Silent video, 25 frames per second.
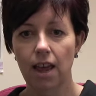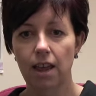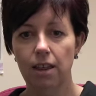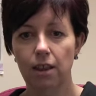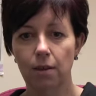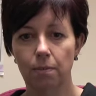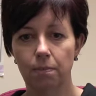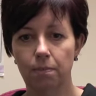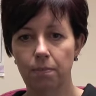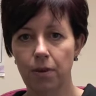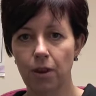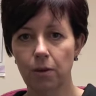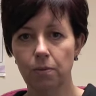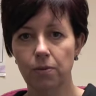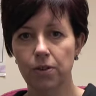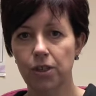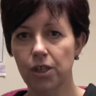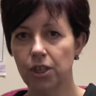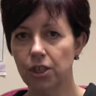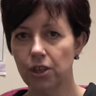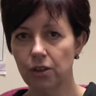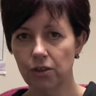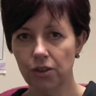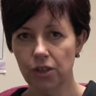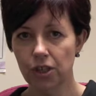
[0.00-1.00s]
The pupils are
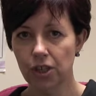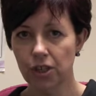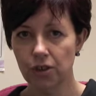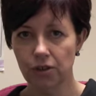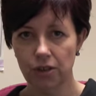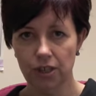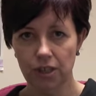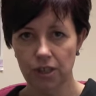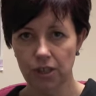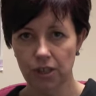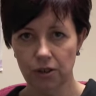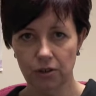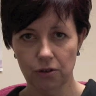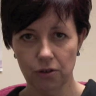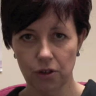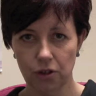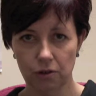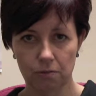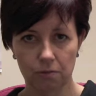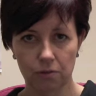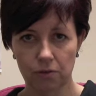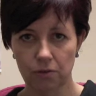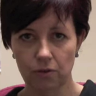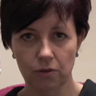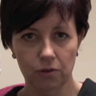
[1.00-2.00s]
used to using
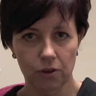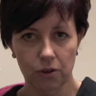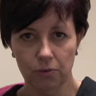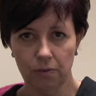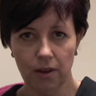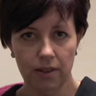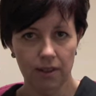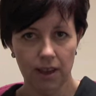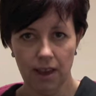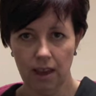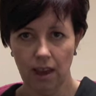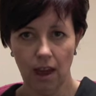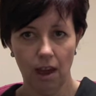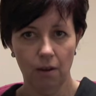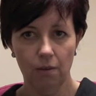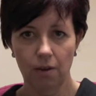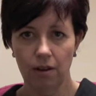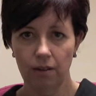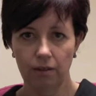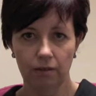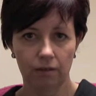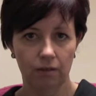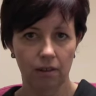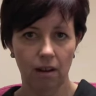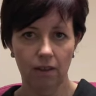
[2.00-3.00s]
discussion boards when they go
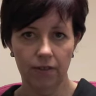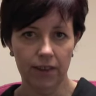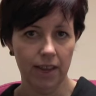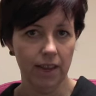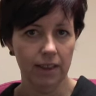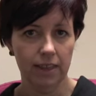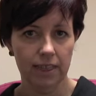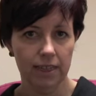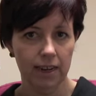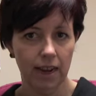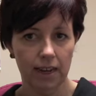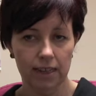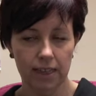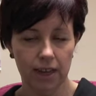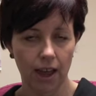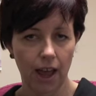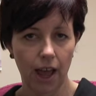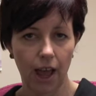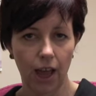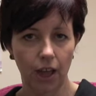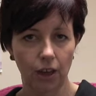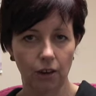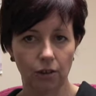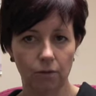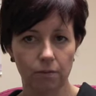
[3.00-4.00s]
on the internet at
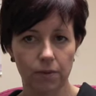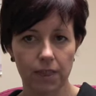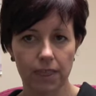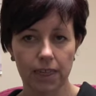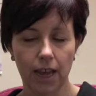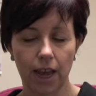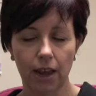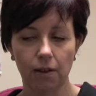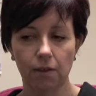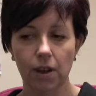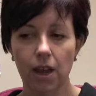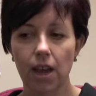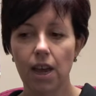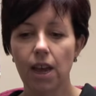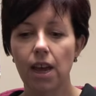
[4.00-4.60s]
home, so